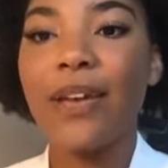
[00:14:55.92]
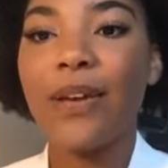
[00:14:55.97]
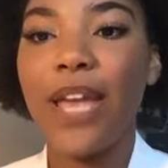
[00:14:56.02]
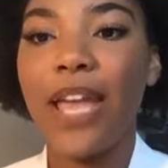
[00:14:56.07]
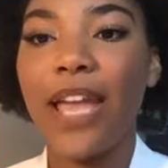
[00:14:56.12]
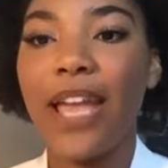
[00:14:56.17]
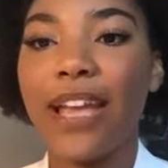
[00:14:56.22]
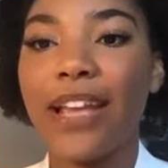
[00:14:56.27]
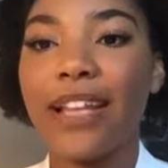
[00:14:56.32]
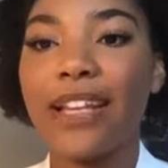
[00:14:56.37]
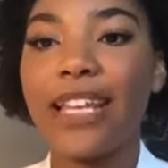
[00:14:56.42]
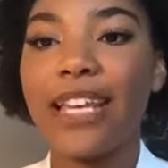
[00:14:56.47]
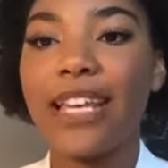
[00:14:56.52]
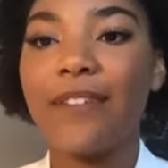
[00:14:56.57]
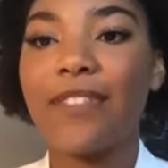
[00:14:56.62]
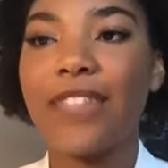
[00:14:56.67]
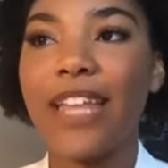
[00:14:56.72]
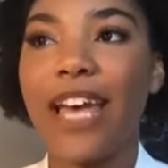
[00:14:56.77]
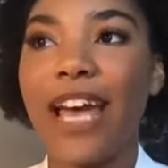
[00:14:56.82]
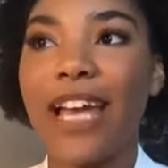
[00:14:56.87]
And
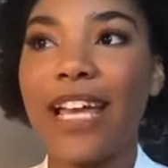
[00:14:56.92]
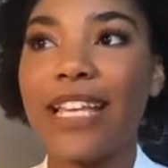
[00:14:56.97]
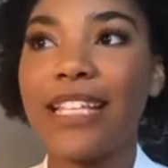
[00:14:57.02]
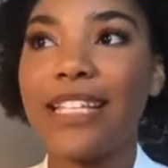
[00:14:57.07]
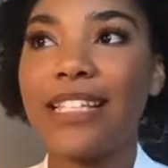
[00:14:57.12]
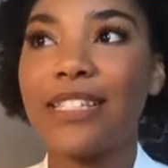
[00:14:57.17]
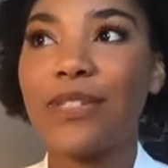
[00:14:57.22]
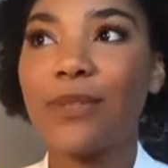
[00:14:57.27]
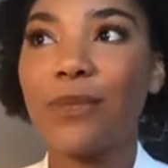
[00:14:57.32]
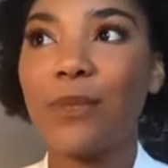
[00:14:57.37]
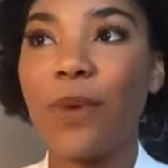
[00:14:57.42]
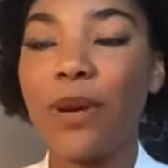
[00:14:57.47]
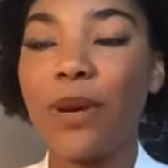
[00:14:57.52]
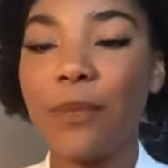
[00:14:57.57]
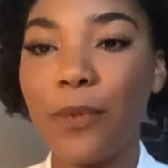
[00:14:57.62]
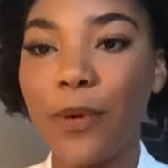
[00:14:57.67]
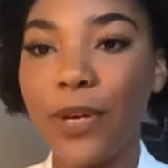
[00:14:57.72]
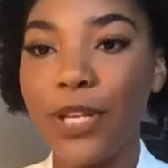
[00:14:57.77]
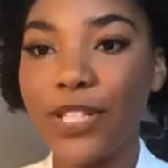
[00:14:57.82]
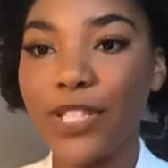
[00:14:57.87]
if that is
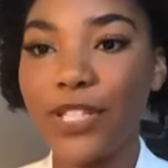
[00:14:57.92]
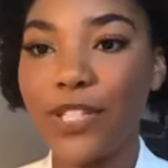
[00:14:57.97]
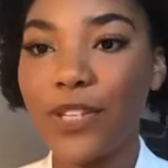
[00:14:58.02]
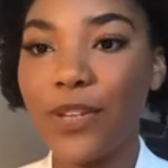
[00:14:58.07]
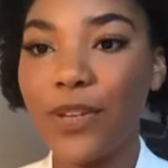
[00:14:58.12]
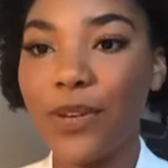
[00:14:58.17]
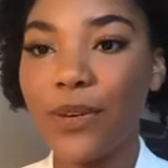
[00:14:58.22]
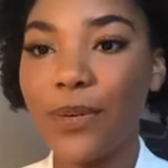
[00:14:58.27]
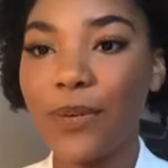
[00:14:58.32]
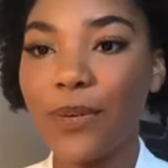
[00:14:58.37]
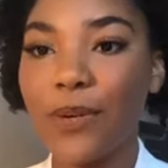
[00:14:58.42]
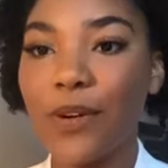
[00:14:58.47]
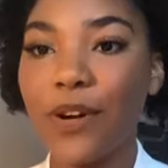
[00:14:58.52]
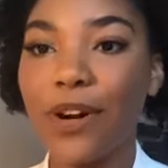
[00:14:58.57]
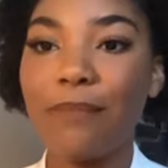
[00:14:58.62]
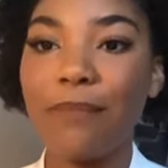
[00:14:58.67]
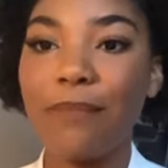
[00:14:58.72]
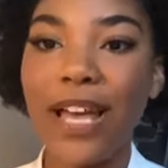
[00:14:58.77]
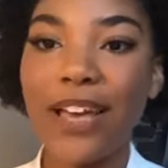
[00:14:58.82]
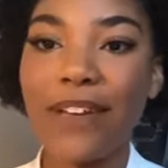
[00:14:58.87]
1.2
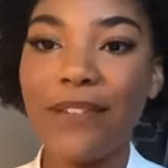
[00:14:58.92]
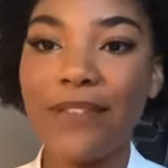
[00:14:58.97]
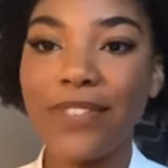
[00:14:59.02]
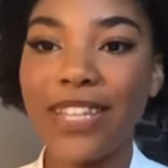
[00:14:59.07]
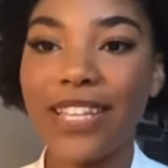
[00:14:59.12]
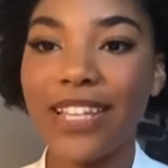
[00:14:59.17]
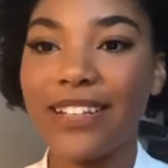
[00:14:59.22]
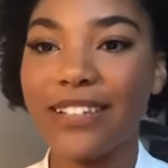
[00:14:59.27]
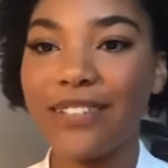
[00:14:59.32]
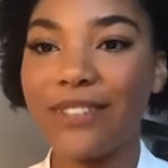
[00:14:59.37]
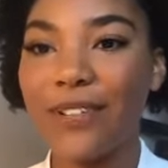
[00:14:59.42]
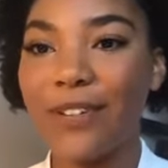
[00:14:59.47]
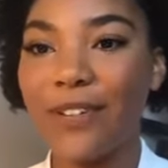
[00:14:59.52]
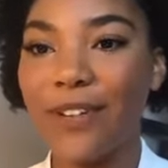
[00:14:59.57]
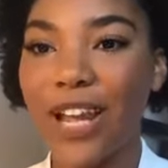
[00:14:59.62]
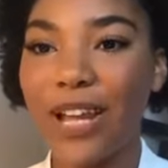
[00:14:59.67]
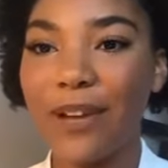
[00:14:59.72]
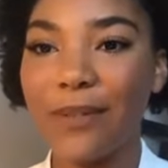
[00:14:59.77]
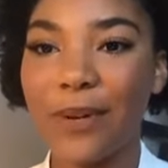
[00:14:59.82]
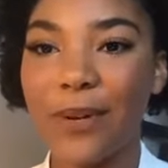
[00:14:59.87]
or above, then
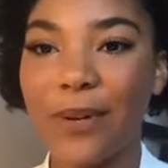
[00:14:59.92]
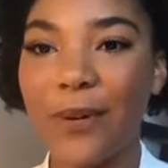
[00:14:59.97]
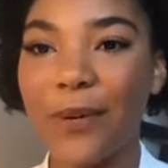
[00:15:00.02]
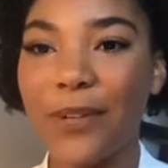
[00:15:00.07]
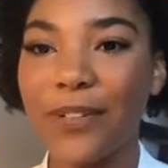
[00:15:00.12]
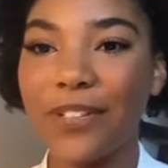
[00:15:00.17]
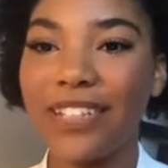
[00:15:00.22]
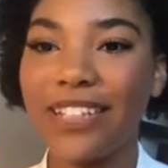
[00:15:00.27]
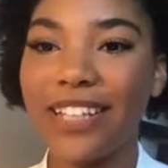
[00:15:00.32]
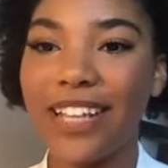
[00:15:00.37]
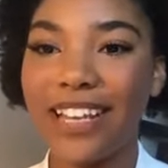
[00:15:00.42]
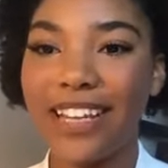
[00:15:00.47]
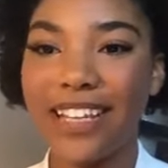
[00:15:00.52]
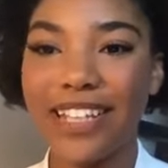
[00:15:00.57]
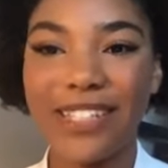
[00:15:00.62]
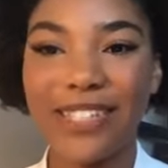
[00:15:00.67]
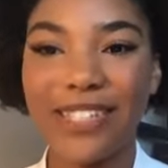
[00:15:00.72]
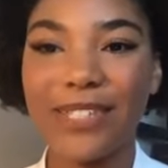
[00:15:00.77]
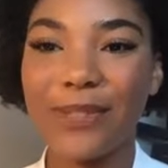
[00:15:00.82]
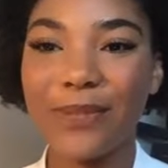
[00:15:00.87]
great, we're golden and
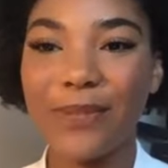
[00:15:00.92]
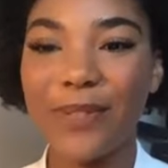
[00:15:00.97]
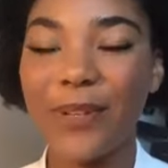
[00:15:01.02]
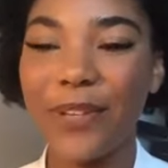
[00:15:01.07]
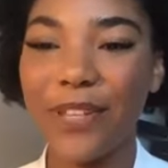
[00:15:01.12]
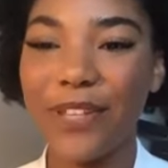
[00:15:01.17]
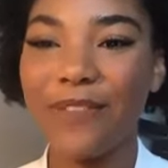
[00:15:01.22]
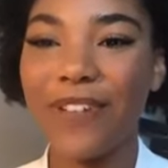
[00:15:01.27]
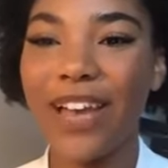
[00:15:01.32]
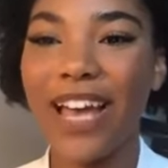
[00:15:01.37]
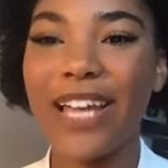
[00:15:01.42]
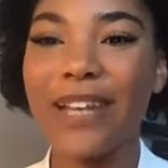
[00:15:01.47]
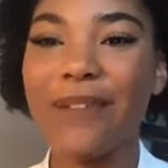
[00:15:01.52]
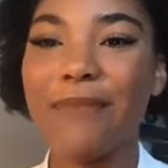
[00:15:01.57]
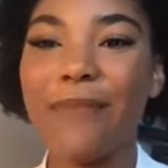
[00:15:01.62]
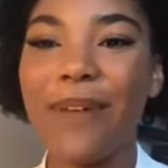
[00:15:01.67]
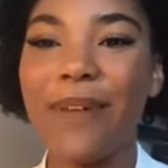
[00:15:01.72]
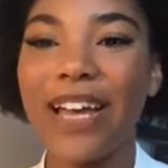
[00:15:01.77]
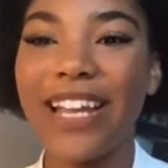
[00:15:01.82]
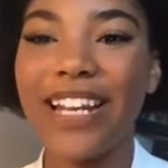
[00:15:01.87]
it's totally
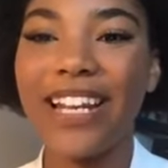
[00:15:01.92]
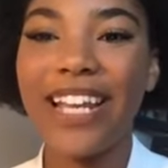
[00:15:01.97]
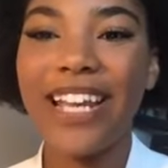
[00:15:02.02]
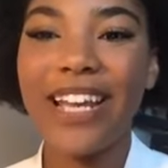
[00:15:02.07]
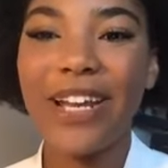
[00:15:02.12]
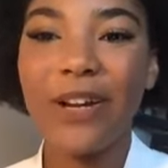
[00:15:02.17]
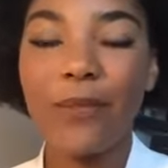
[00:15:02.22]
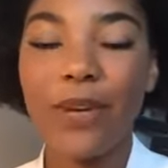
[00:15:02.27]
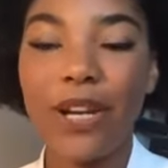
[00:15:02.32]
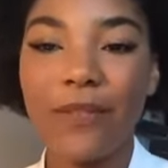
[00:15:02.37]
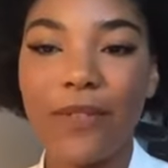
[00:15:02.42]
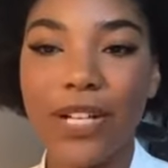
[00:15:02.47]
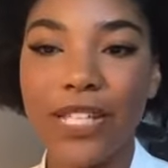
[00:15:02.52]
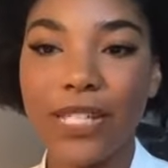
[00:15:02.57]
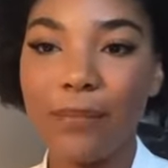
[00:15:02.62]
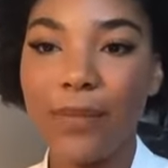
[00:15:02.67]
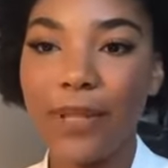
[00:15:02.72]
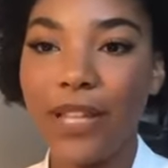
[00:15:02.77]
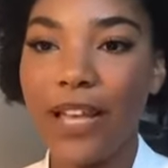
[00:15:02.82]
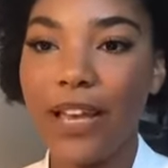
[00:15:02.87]
fine. But whenever it's
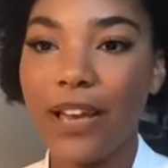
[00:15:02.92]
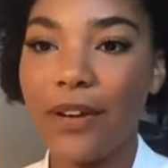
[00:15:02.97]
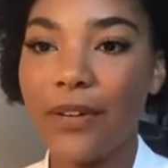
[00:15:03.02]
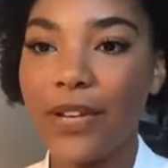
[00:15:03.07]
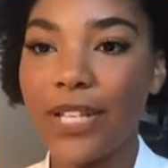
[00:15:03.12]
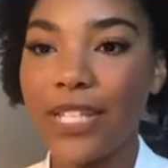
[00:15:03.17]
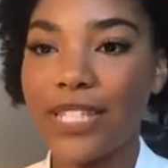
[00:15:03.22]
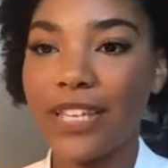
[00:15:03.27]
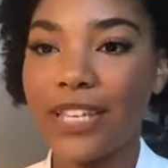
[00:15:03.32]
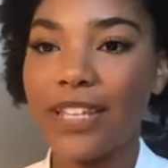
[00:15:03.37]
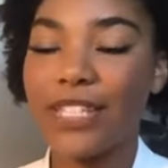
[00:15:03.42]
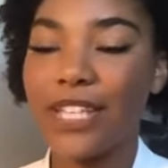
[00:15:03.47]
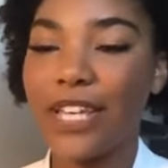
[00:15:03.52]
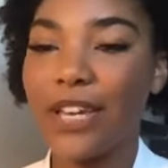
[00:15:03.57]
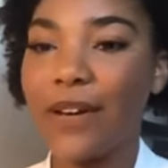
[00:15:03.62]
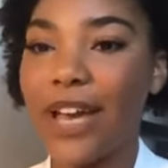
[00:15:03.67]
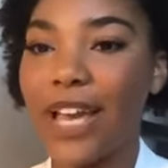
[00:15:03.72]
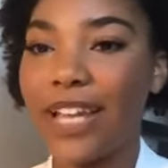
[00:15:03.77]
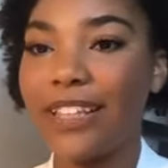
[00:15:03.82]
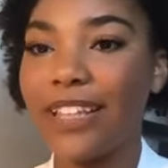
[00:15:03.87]
below, it's good to
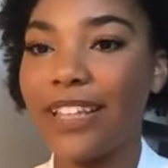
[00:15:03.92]
go ahead and